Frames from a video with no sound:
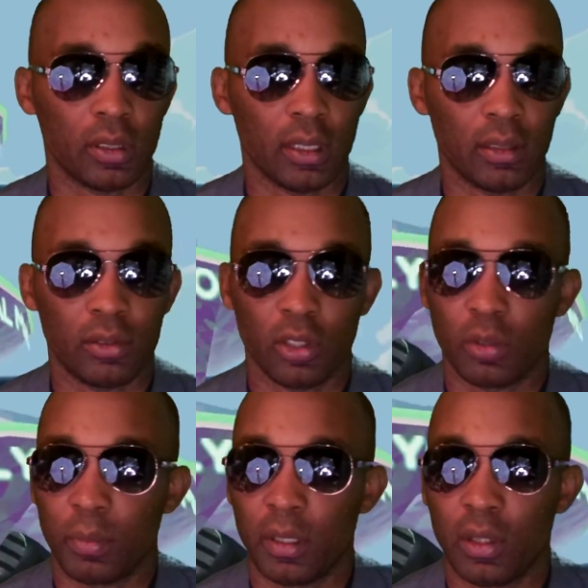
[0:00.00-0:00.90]
It took
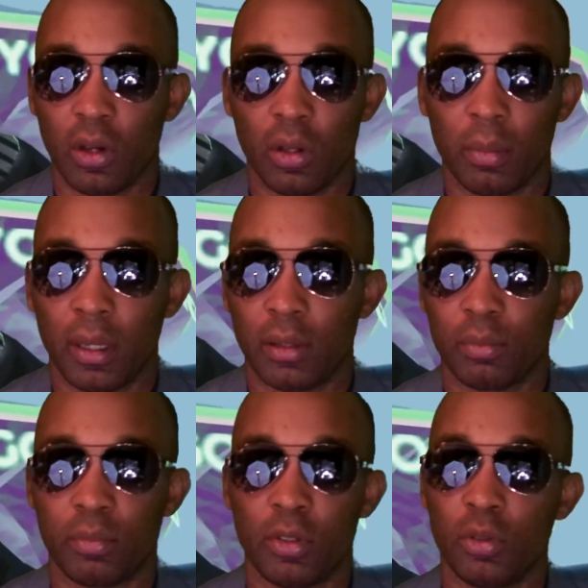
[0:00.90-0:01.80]
me about
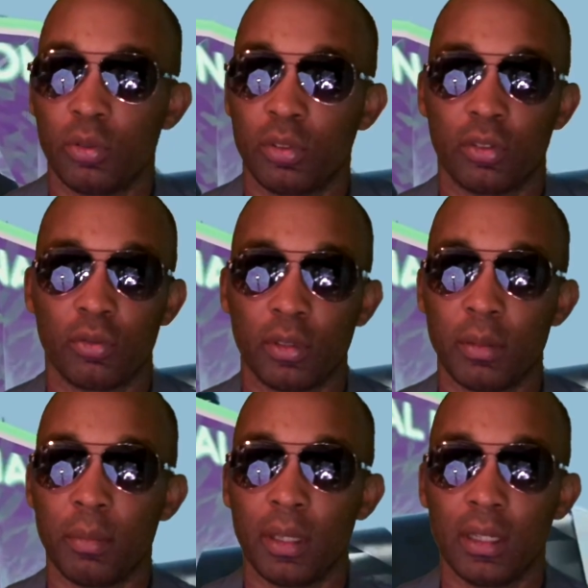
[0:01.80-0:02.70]
2 to 3
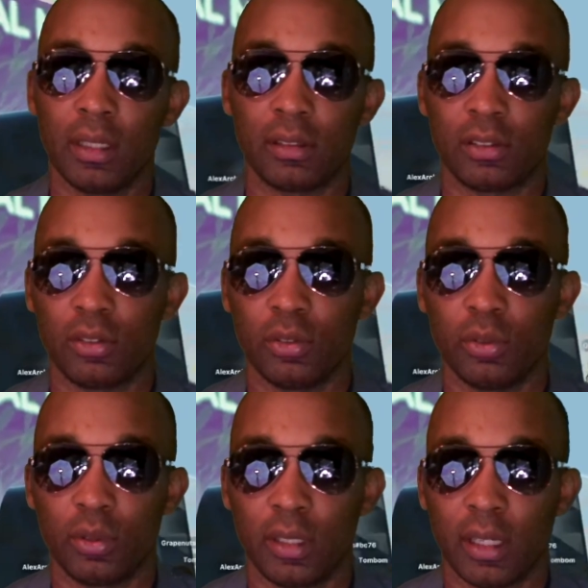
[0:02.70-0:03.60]
minutes to
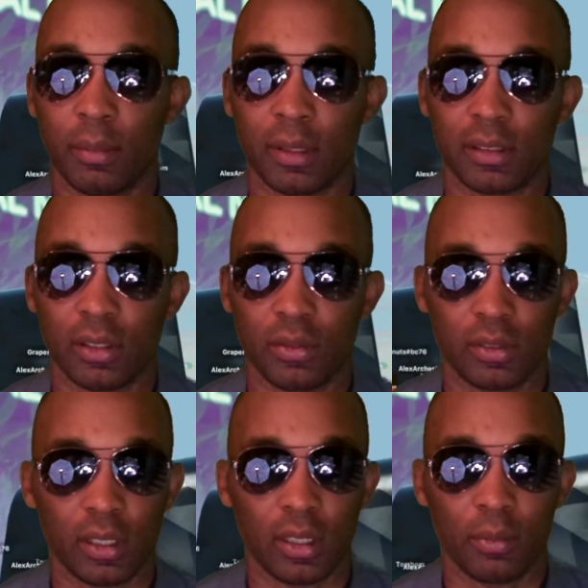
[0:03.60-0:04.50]
get myself
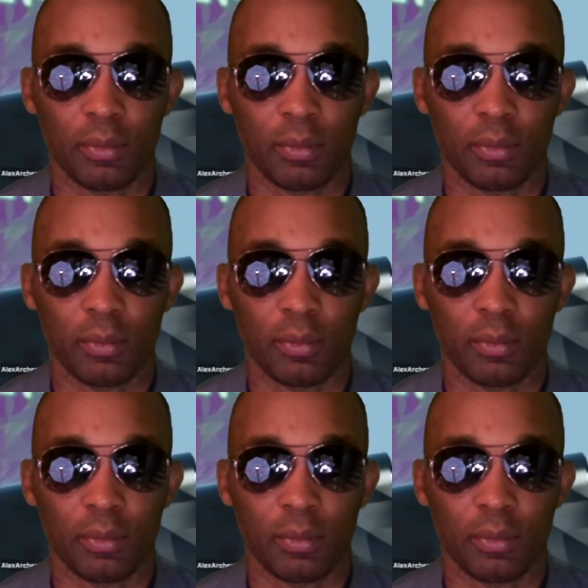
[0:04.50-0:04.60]
set up.